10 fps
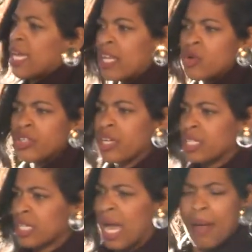and who you're
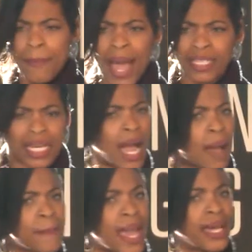gonna combat, how to
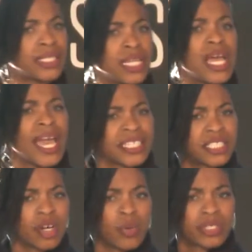combat and, and
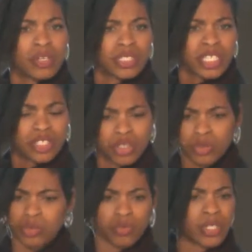deal with those
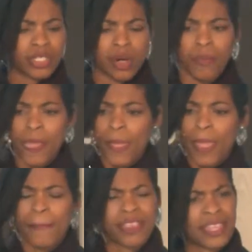issues, you know.
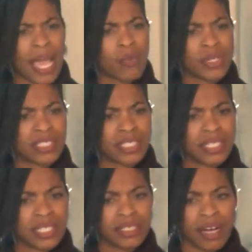But that wasn't
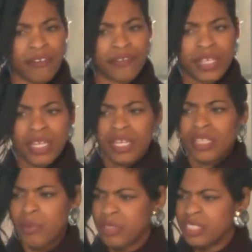good enough.
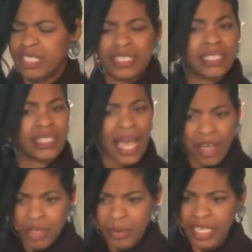They were,
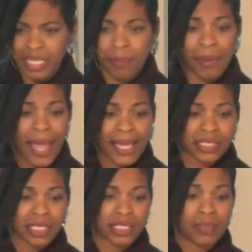now they were getting
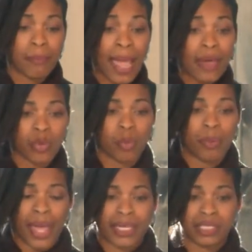passes, bathroom
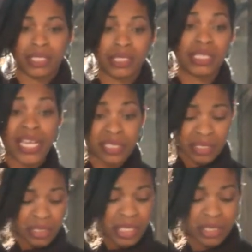passes, just to
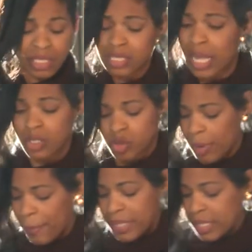sneak to the classroom.
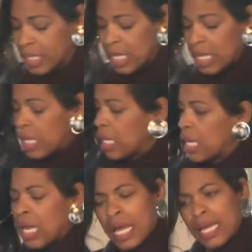I mean, it,
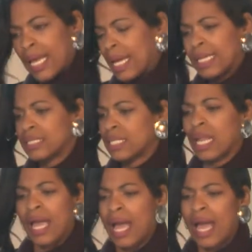I, I, said,
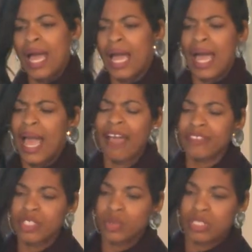I, I have
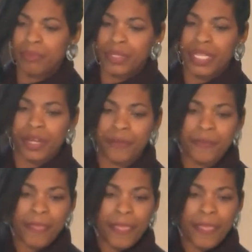to do something here.